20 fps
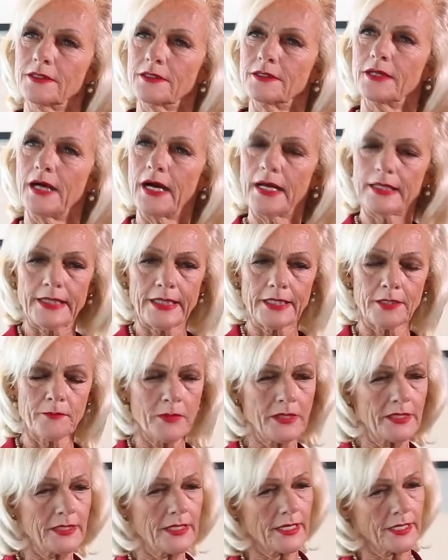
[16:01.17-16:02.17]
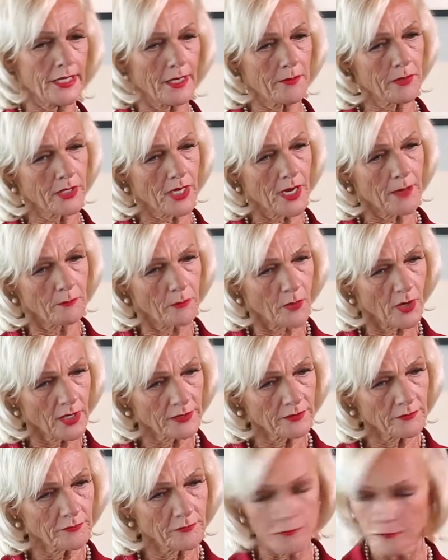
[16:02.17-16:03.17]
I let them in, and they become part
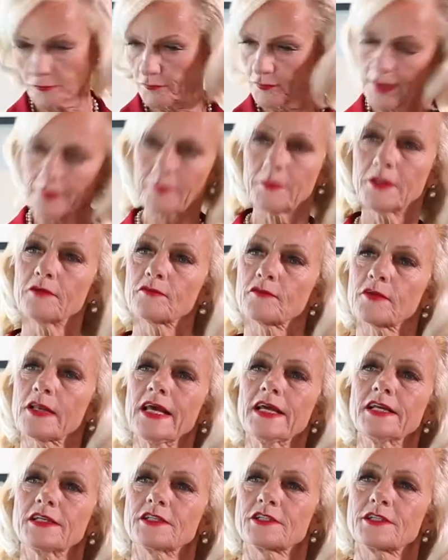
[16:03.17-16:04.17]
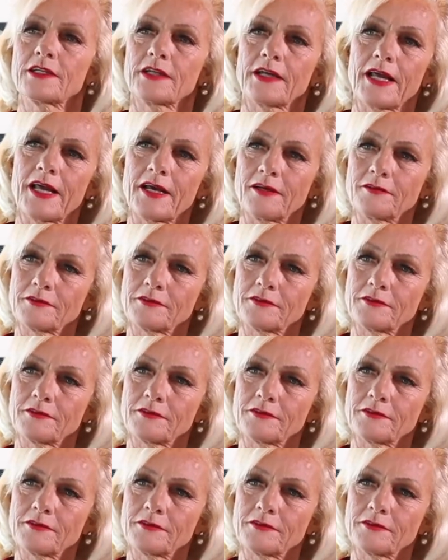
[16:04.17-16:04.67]
of the family of clients that I have.